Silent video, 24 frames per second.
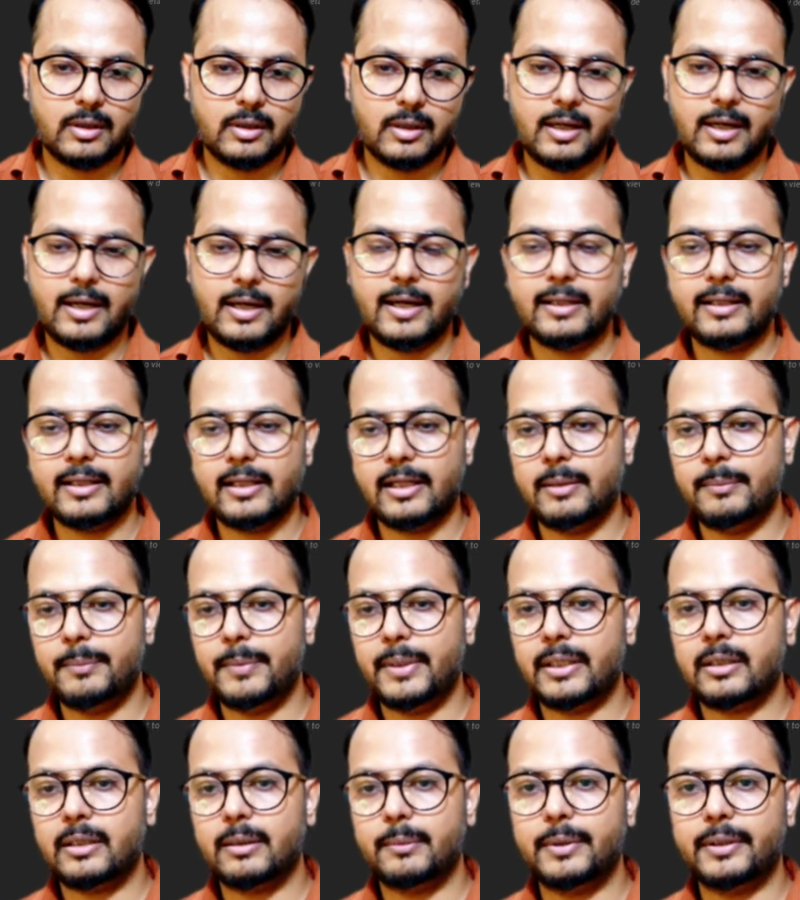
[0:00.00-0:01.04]
and I'll
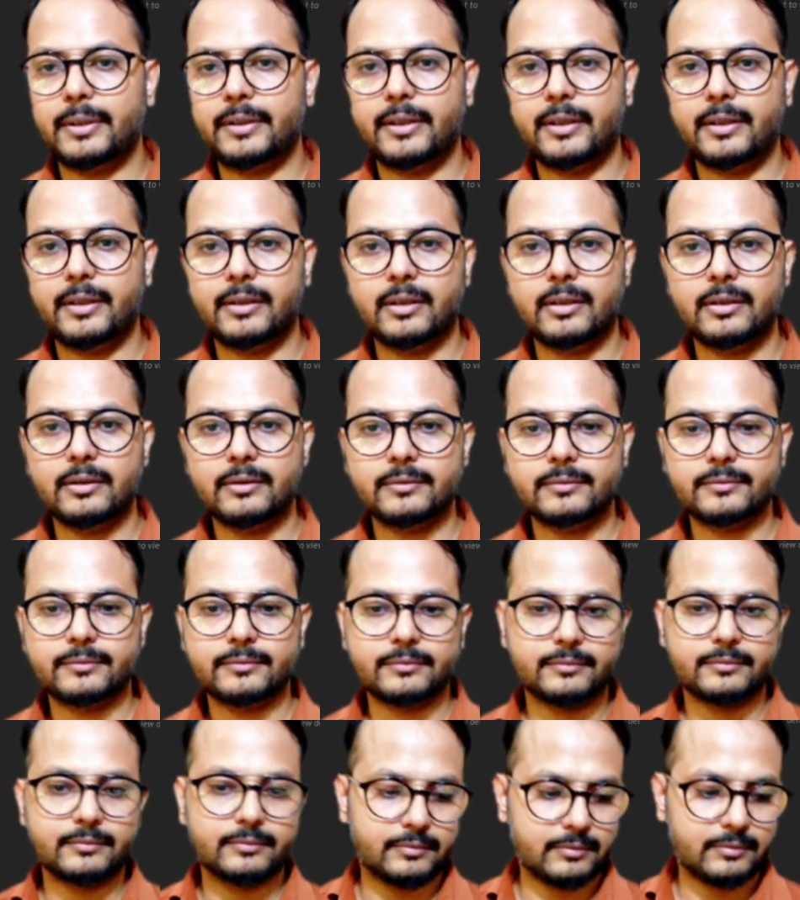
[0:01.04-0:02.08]
make a material
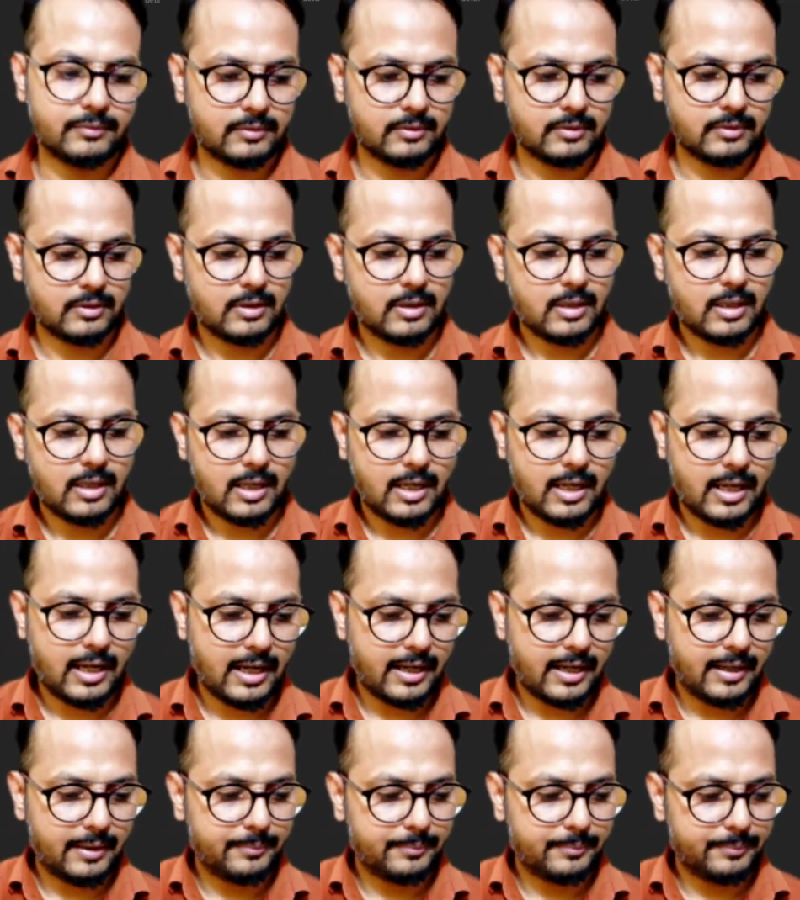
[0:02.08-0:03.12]

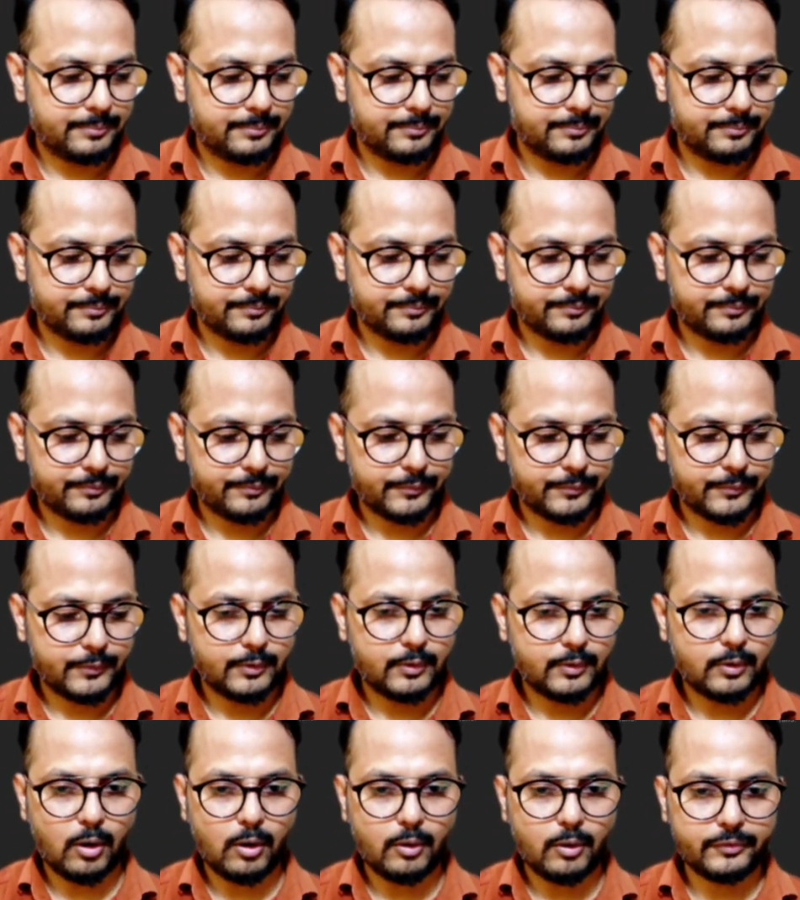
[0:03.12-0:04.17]
m
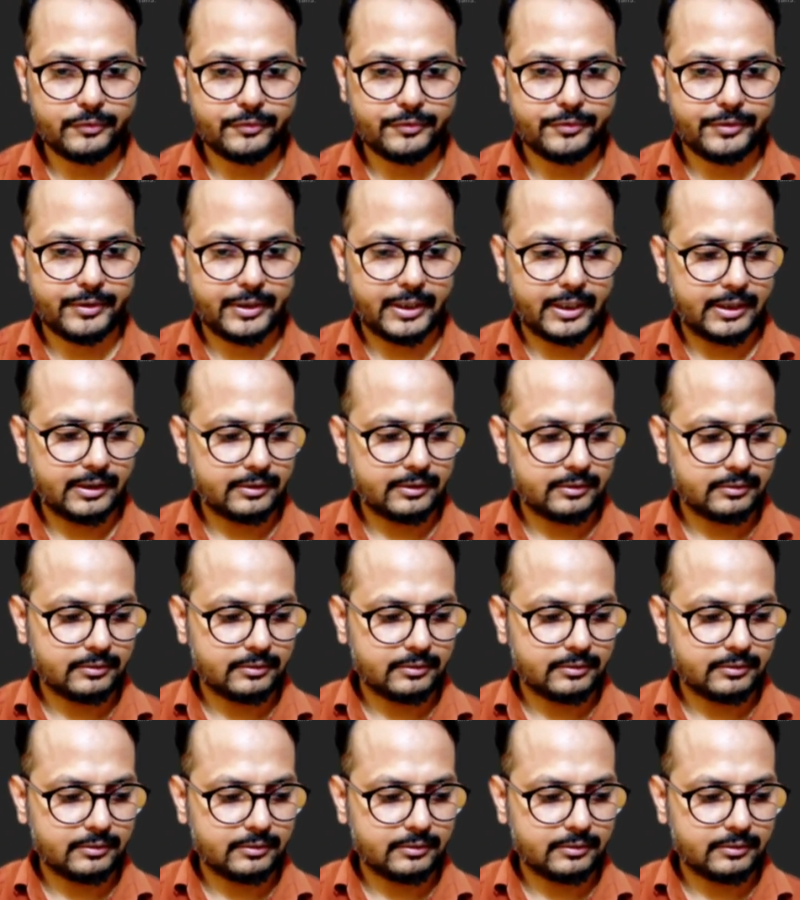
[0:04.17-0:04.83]
dot ring